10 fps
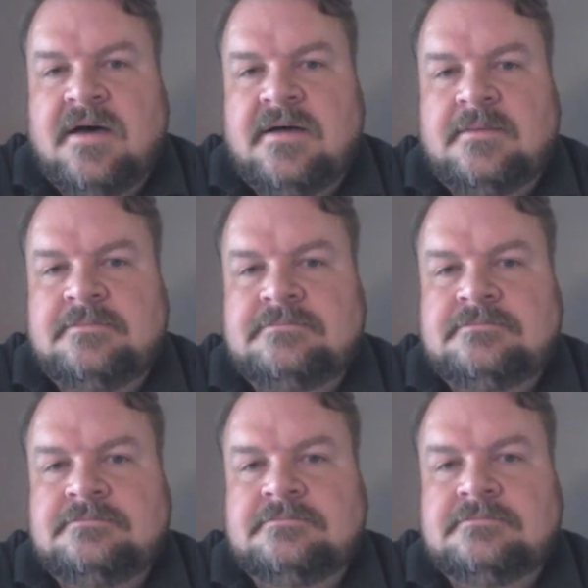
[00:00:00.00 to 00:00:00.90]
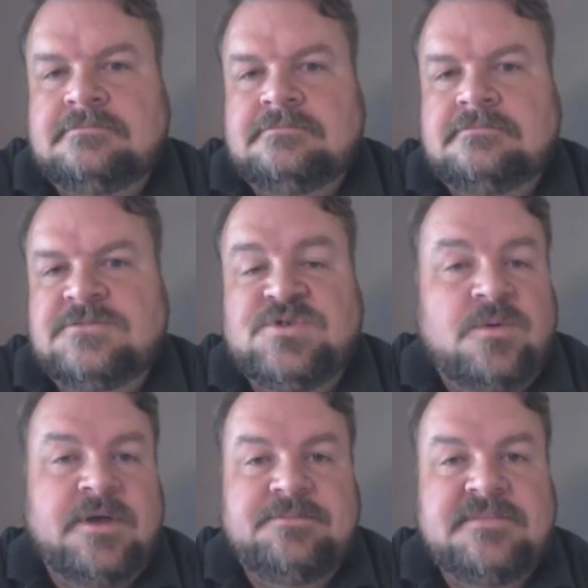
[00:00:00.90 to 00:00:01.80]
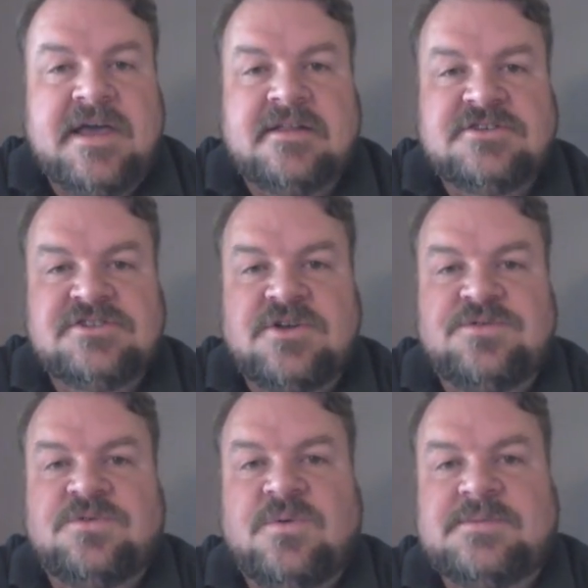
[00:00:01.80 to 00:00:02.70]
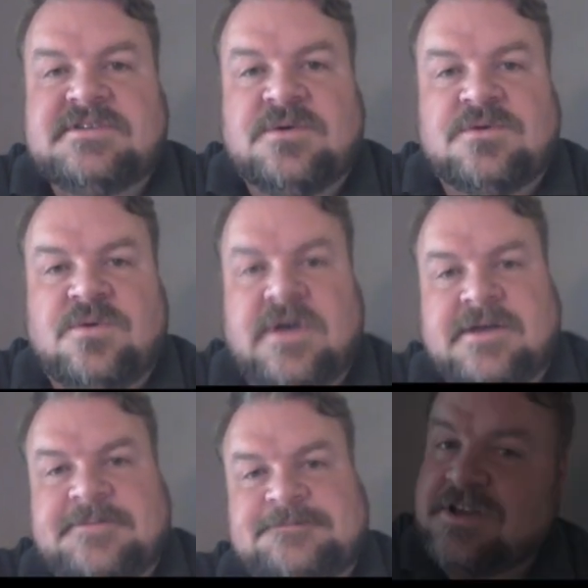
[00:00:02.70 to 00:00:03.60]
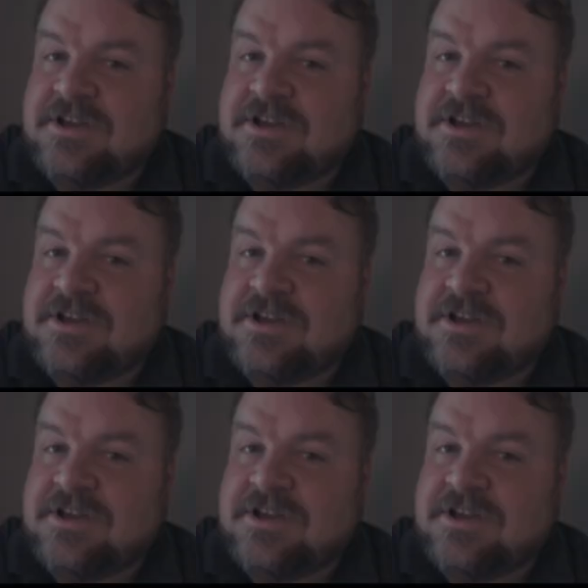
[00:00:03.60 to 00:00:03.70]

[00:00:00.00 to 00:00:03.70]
anyway, yeah, let's just go through the website real quick.